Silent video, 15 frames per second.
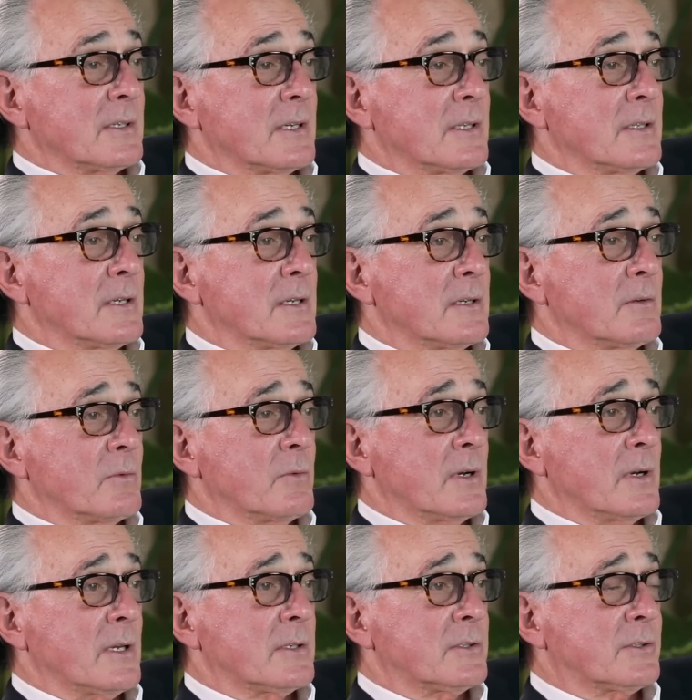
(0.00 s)
And then
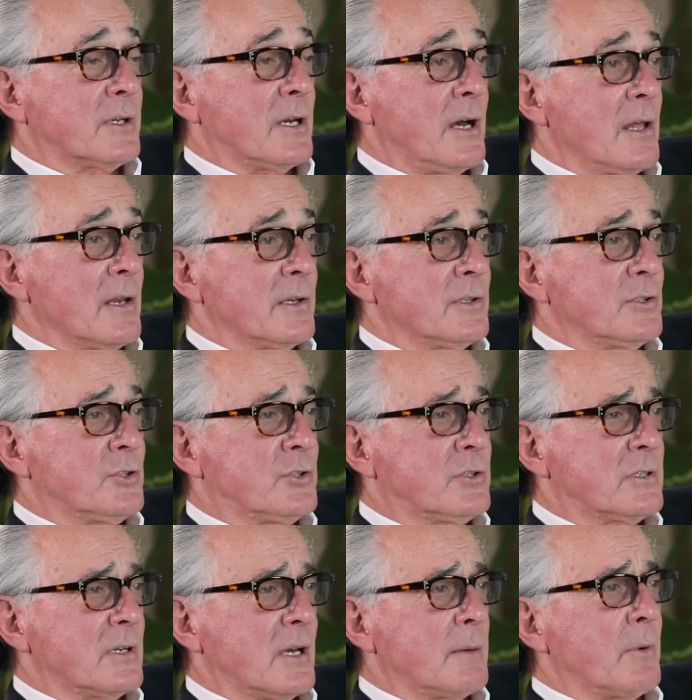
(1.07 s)
when I got to
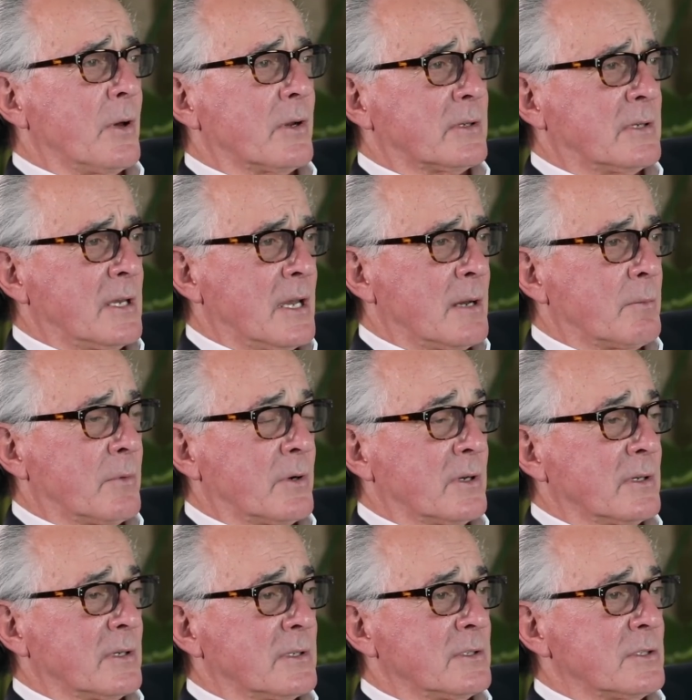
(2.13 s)
college, I bought a
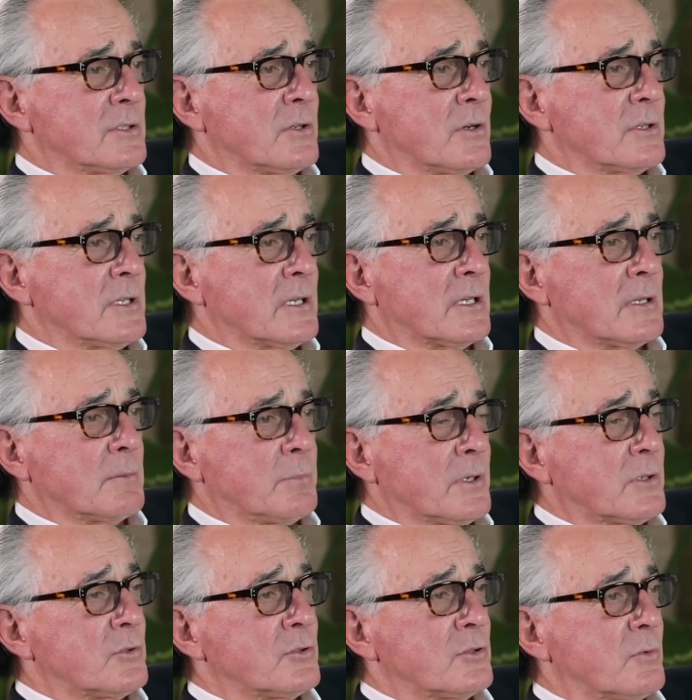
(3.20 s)
camera and just started taking
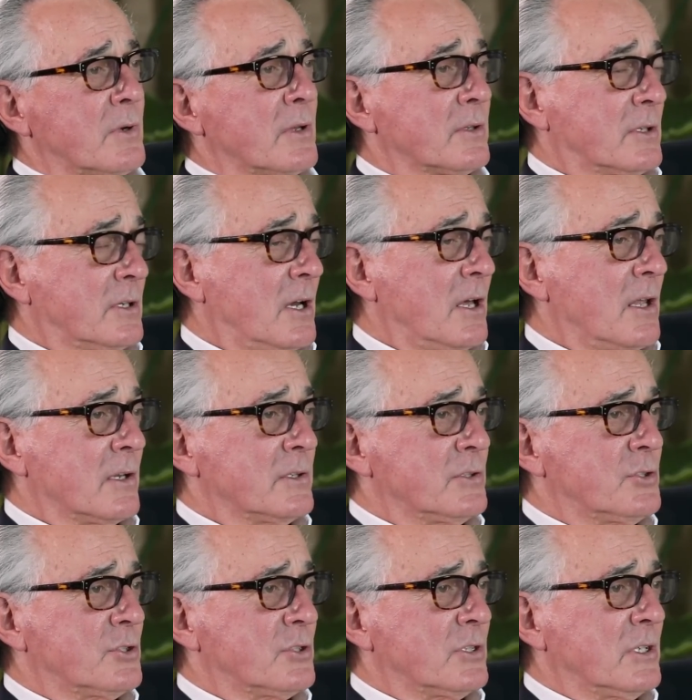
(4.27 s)
pictures around the
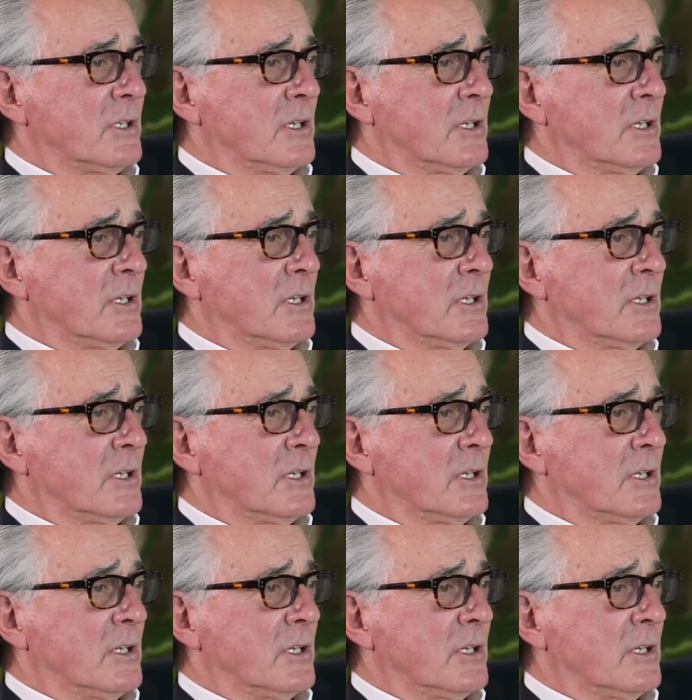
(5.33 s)
college.